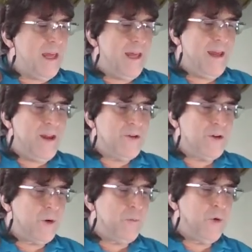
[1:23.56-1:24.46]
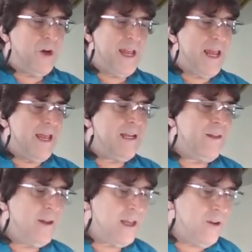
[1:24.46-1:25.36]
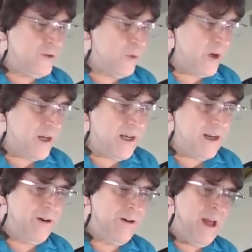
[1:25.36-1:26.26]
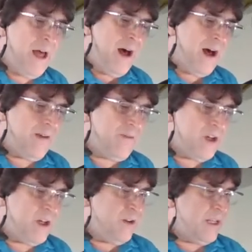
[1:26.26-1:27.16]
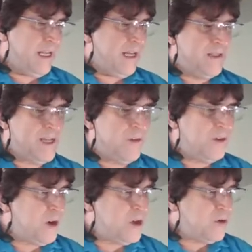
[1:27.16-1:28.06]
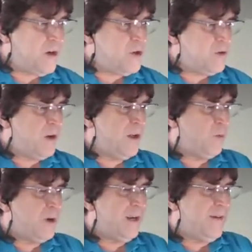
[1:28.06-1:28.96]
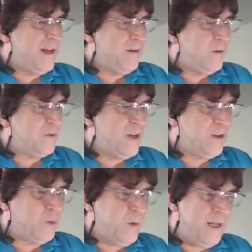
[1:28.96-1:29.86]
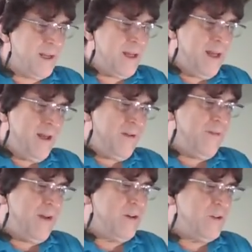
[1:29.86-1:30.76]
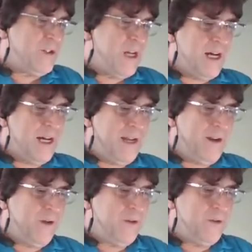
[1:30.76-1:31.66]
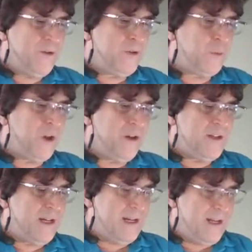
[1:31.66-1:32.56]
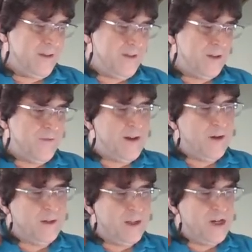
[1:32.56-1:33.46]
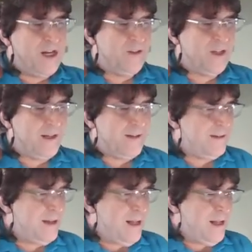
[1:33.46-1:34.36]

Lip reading: and you could put anything else you want in here. I've done the Death Star trench run where I've had Luke's X-Wing, Vader's TIE, 2 smaller TIEs, and the Falcon chasing it.